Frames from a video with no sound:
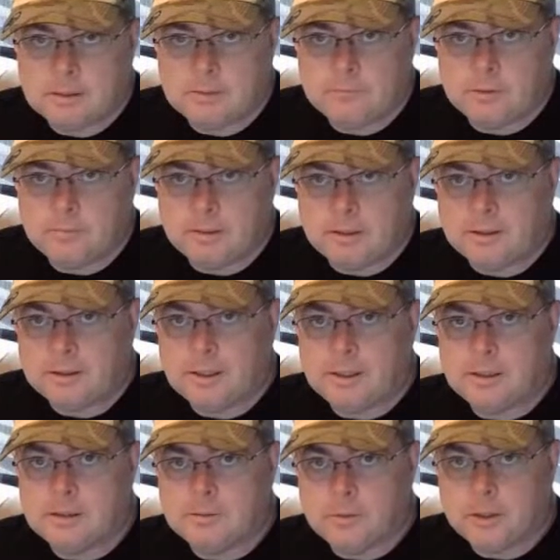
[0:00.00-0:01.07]
give you a better
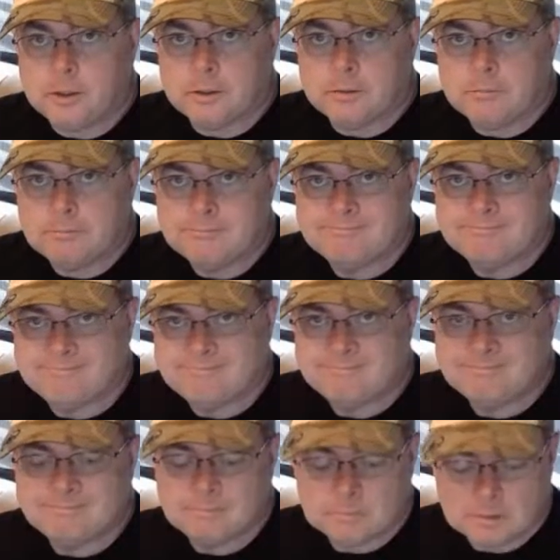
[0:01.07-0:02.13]
lead in than we could.
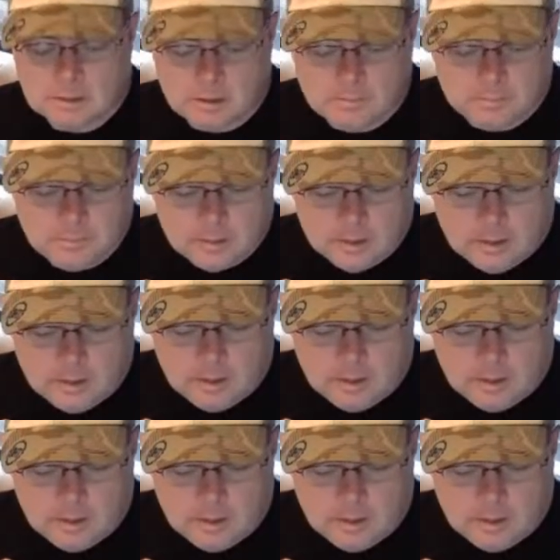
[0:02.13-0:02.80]
So